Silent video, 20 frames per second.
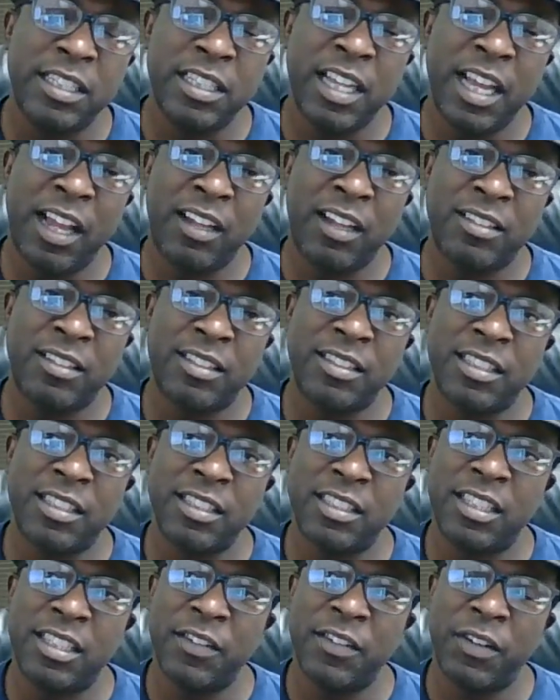analysis is
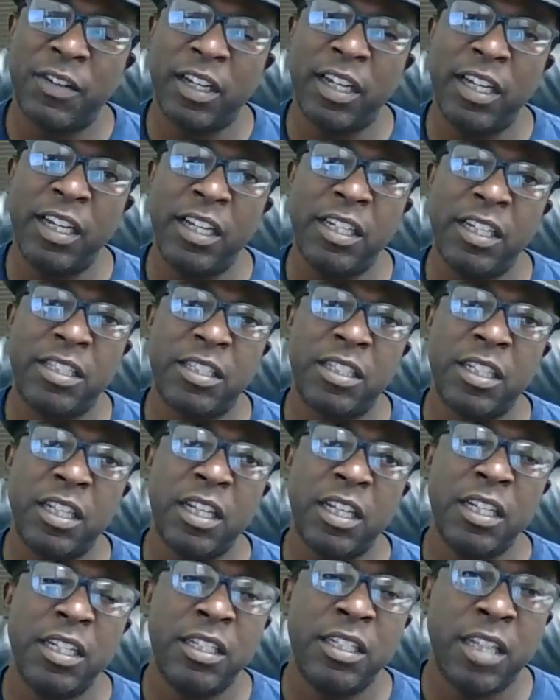different. Each
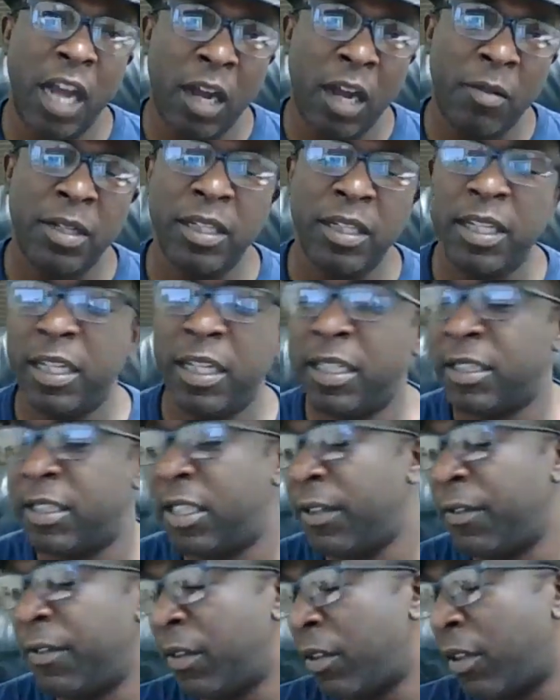dominant need is
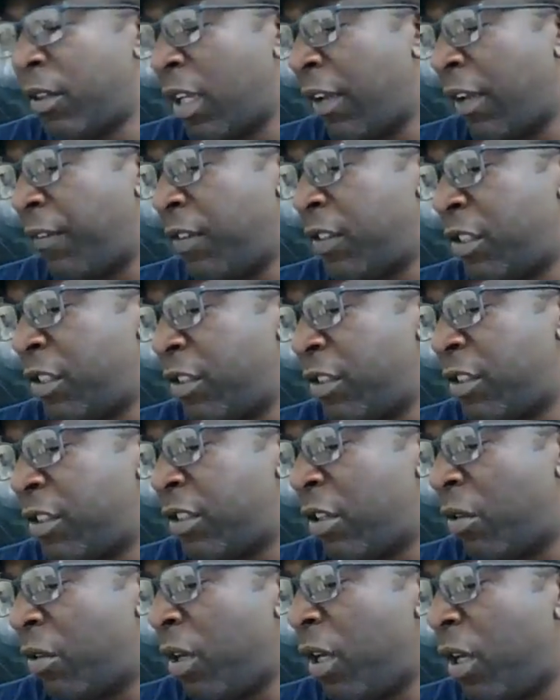different in life insurance.
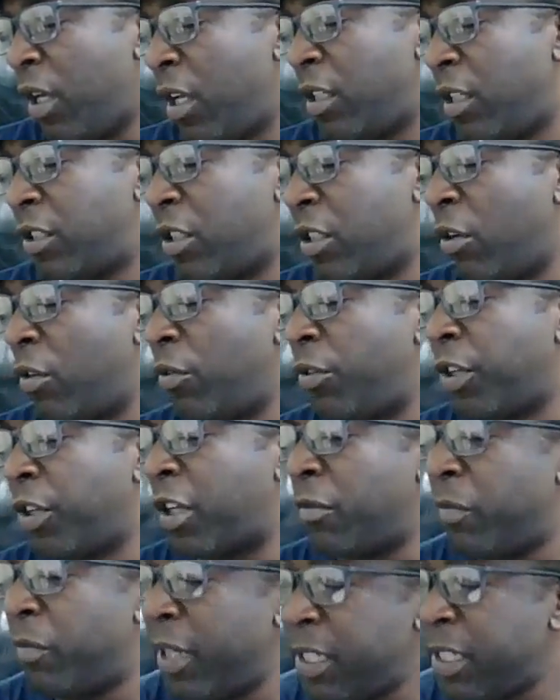So the
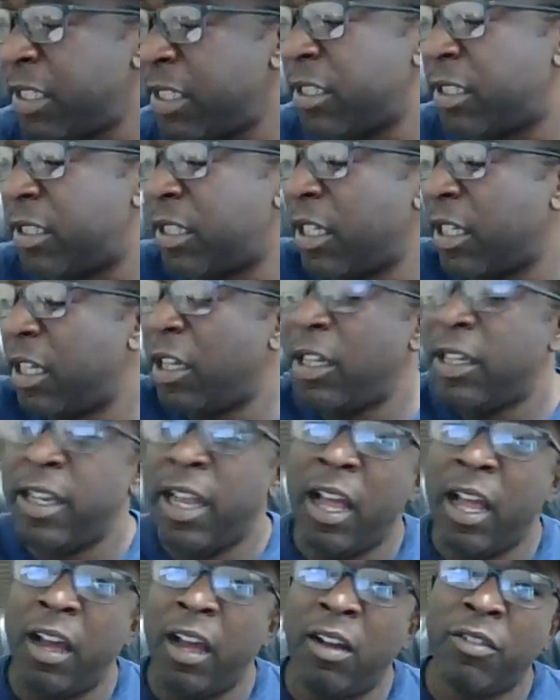commissions
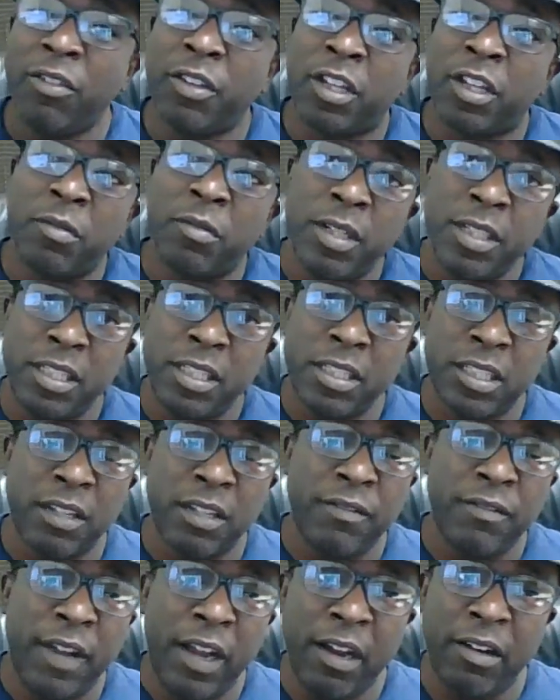
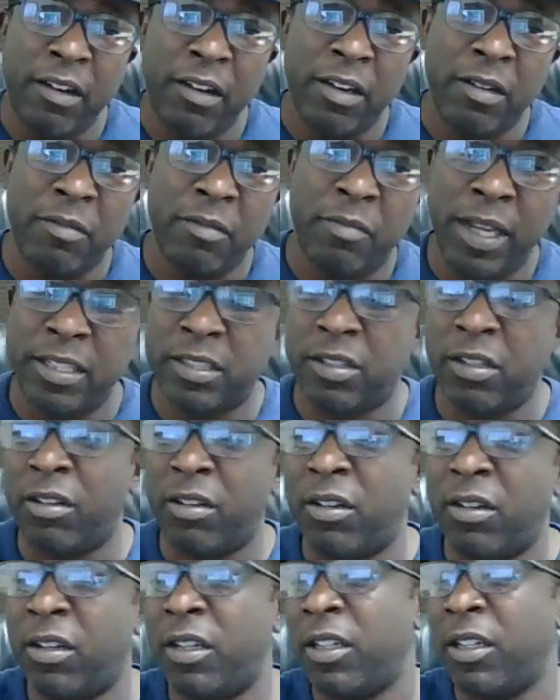can vary based
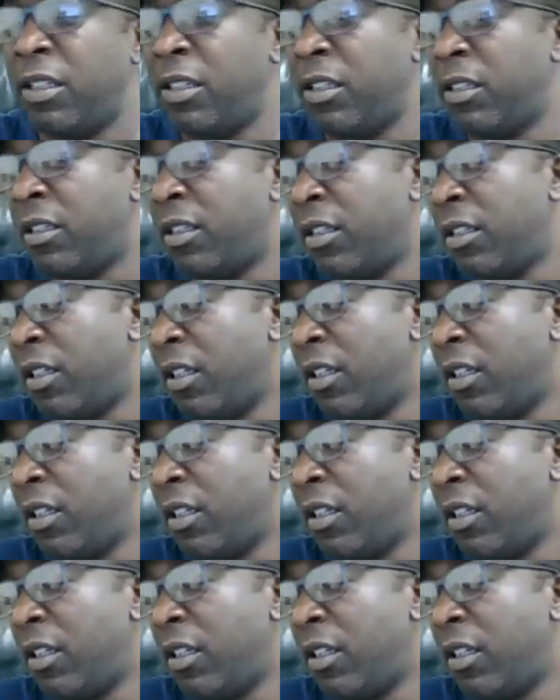on